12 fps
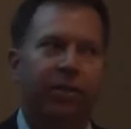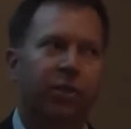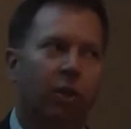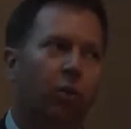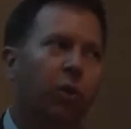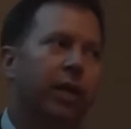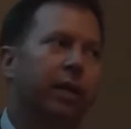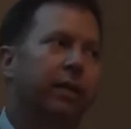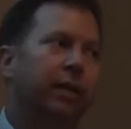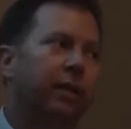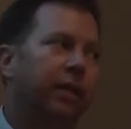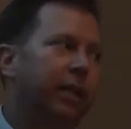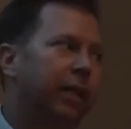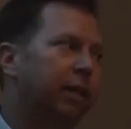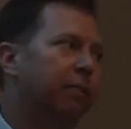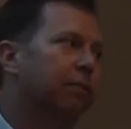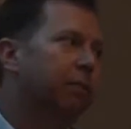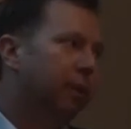So what
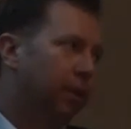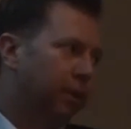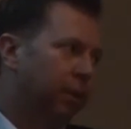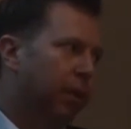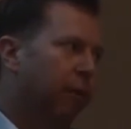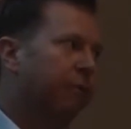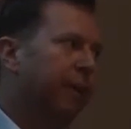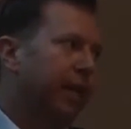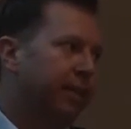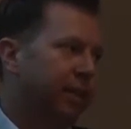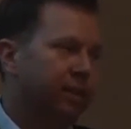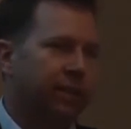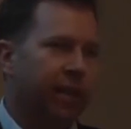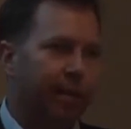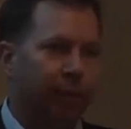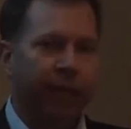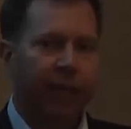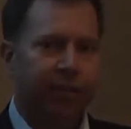the Kofax is
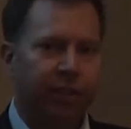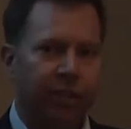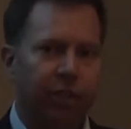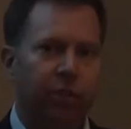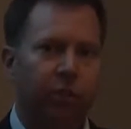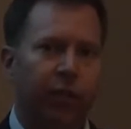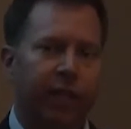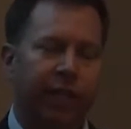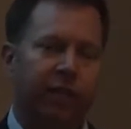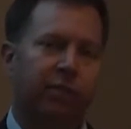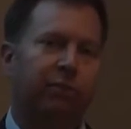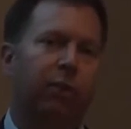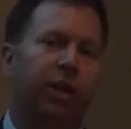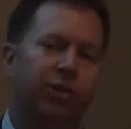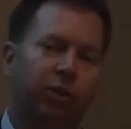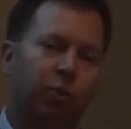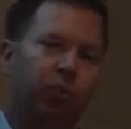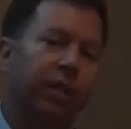enabling us to do is for
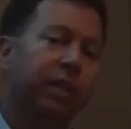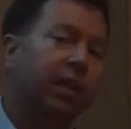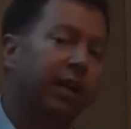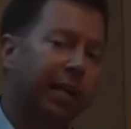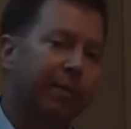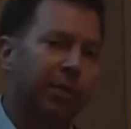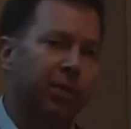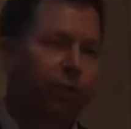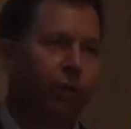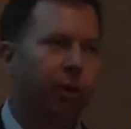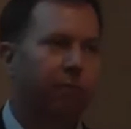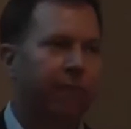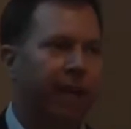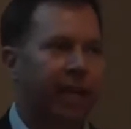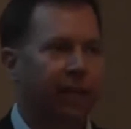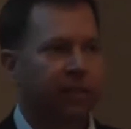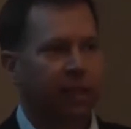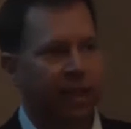us to run the documents through
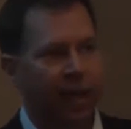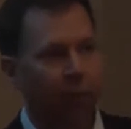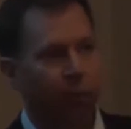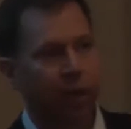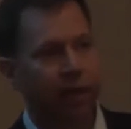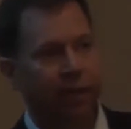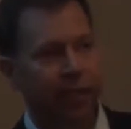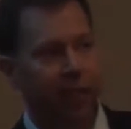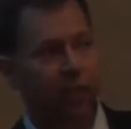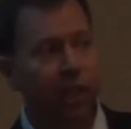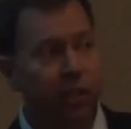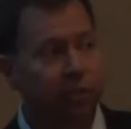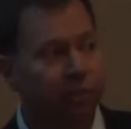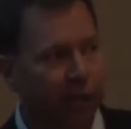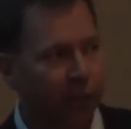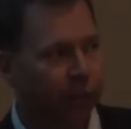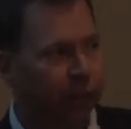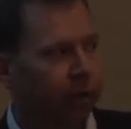Kofax and run the judges
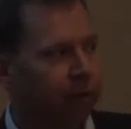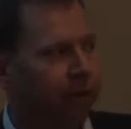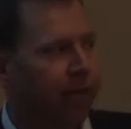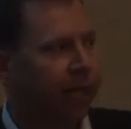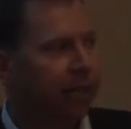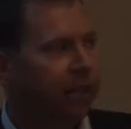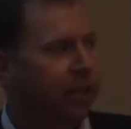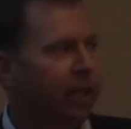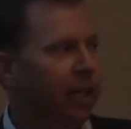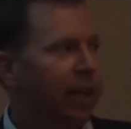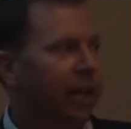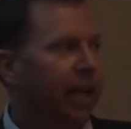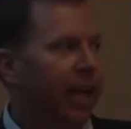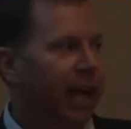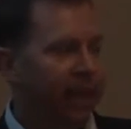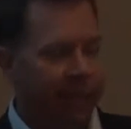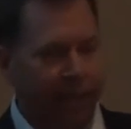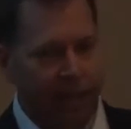file through Kofax,
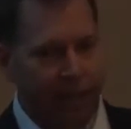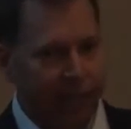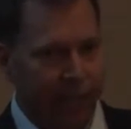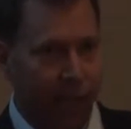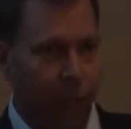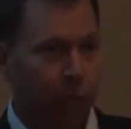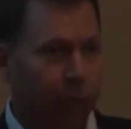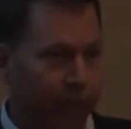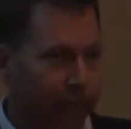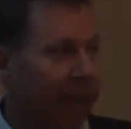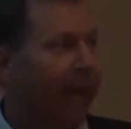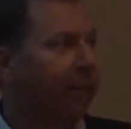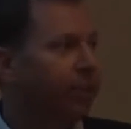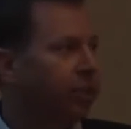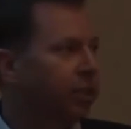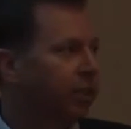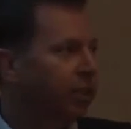and then it will create a match.